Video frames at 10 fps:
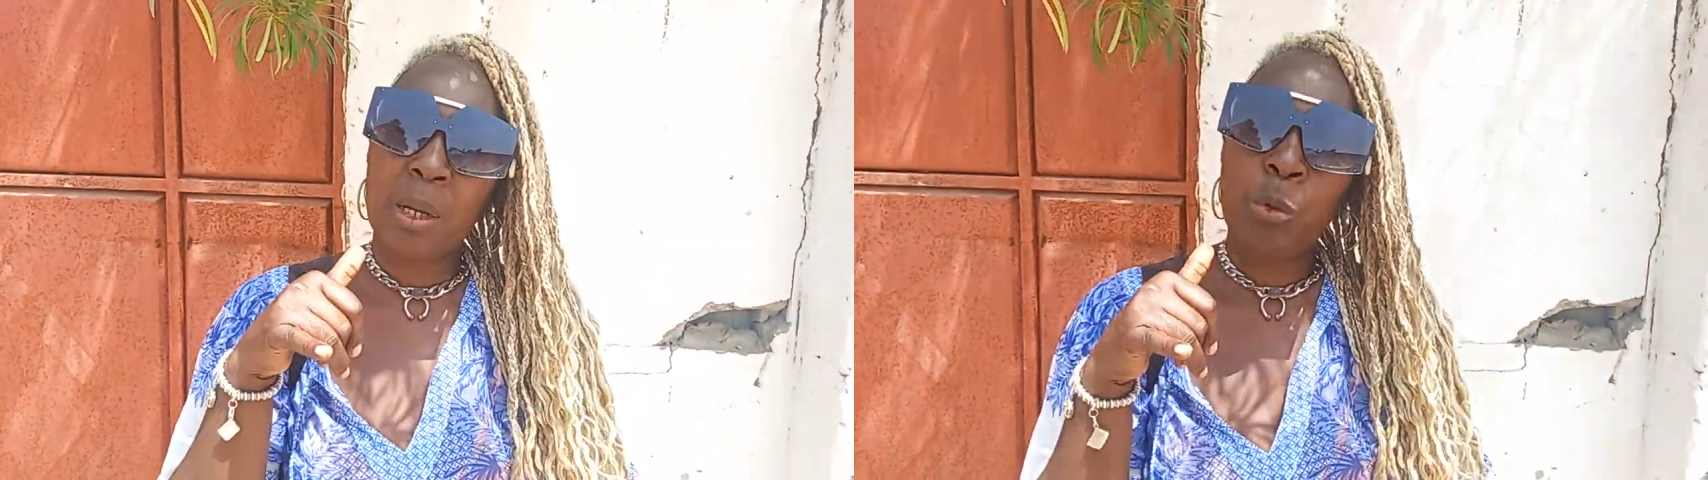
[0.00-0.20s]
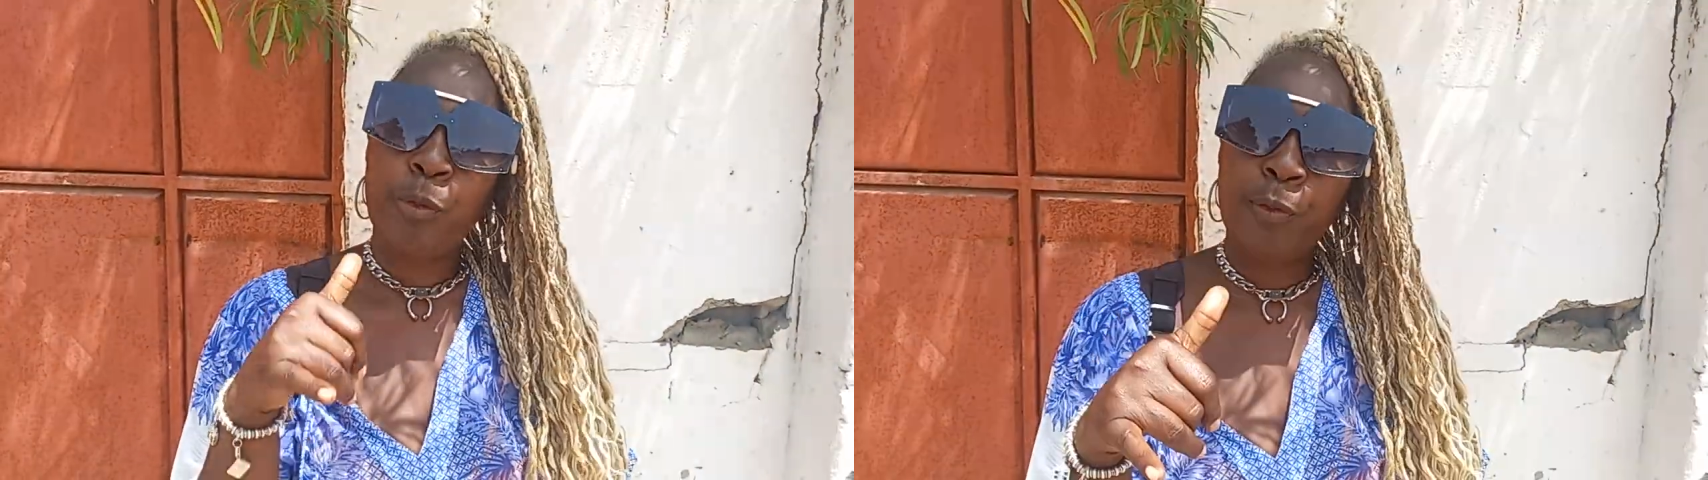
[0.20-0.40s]
they
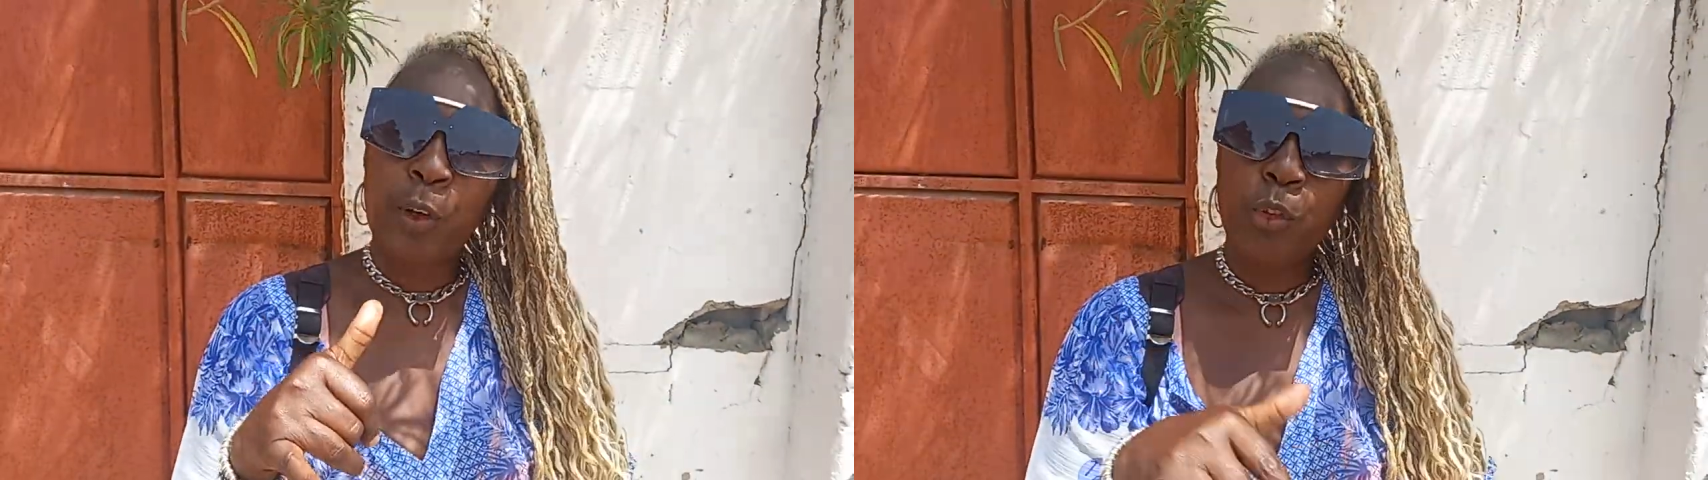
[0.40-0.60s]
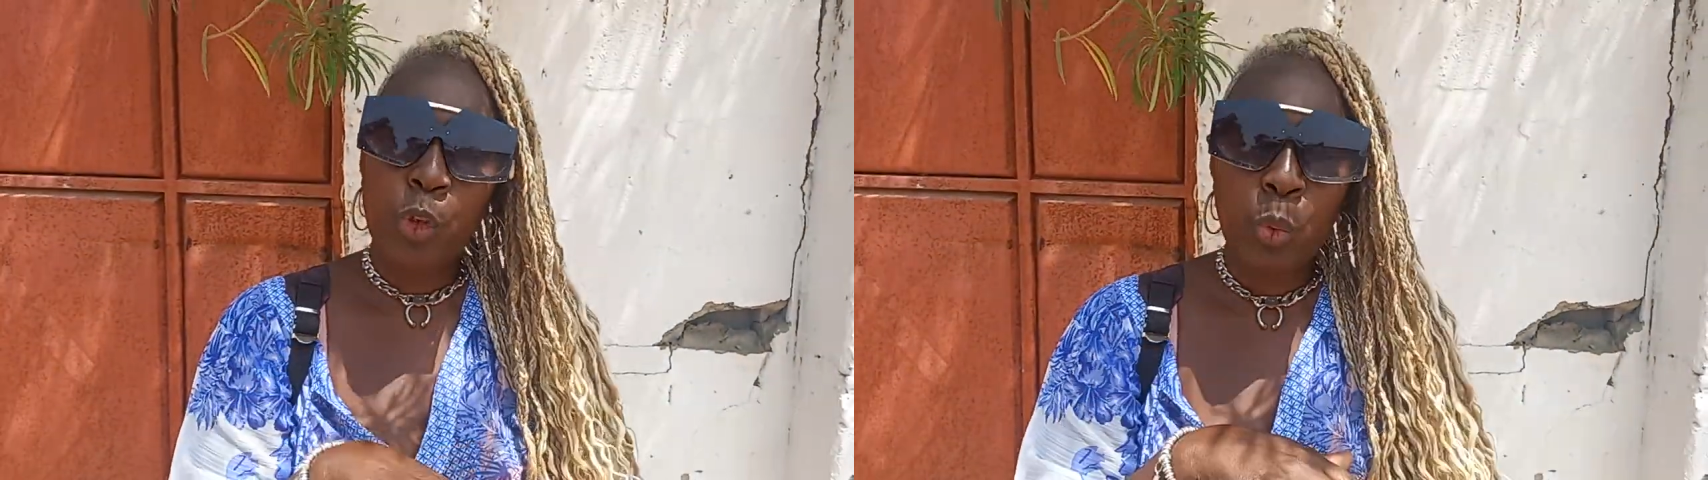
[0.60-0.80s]
will
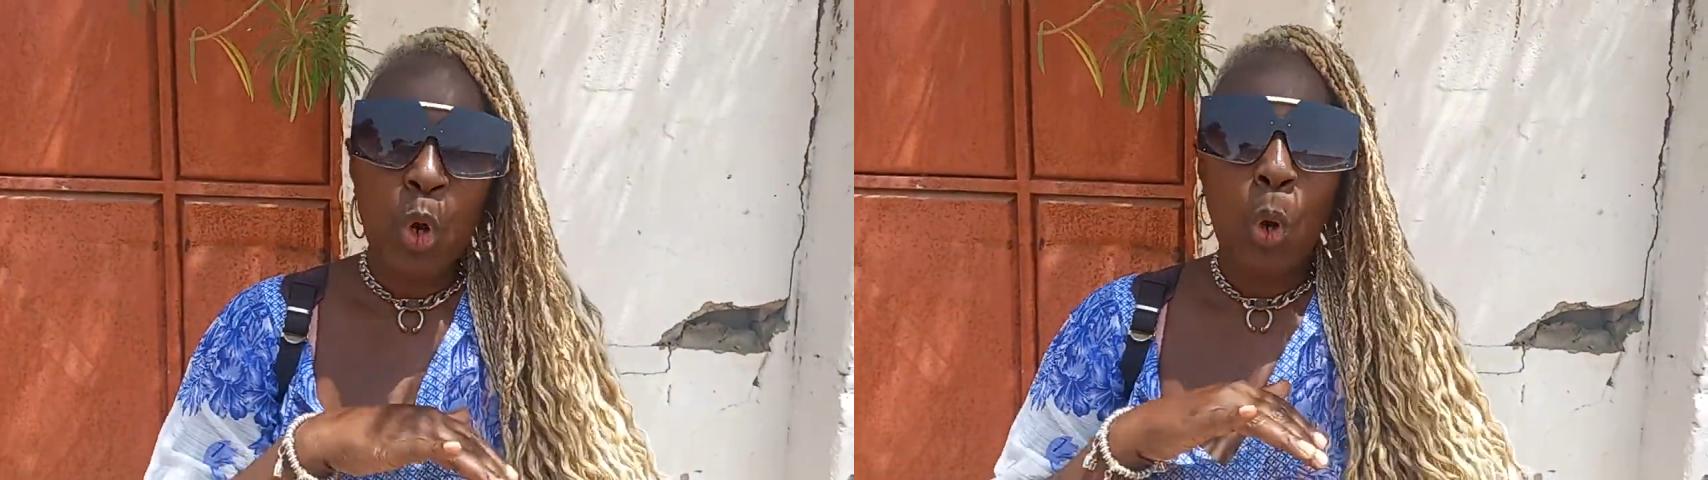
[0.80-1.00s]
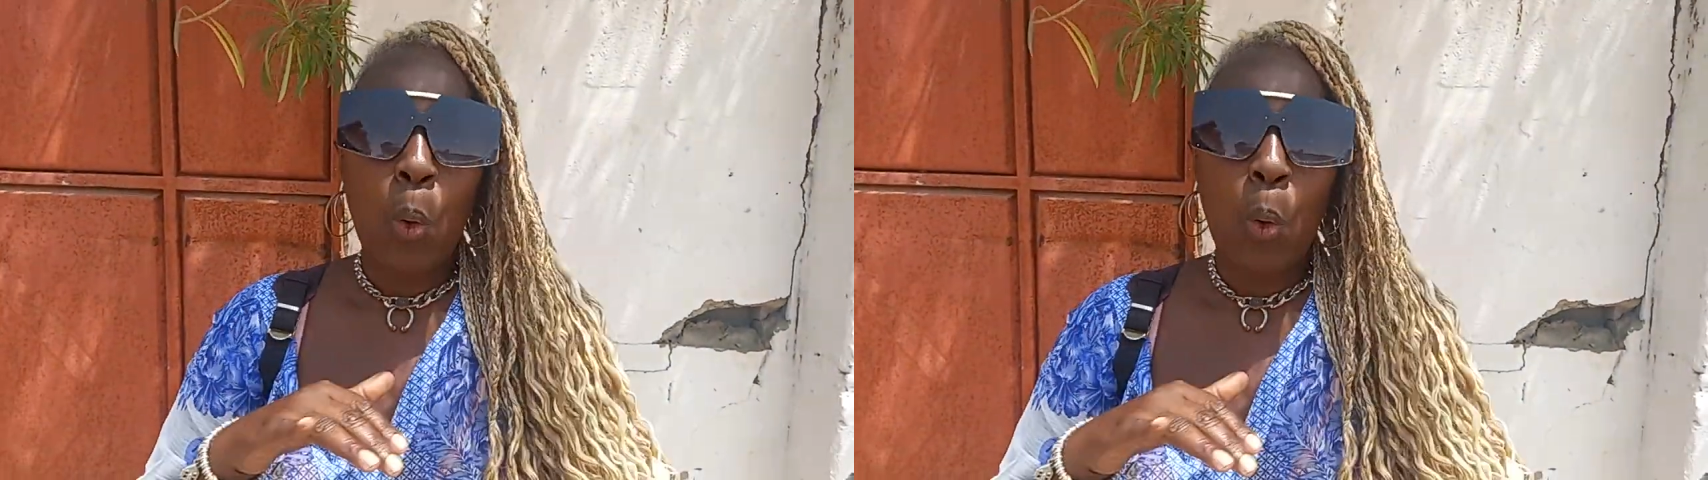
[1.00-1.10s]
phone you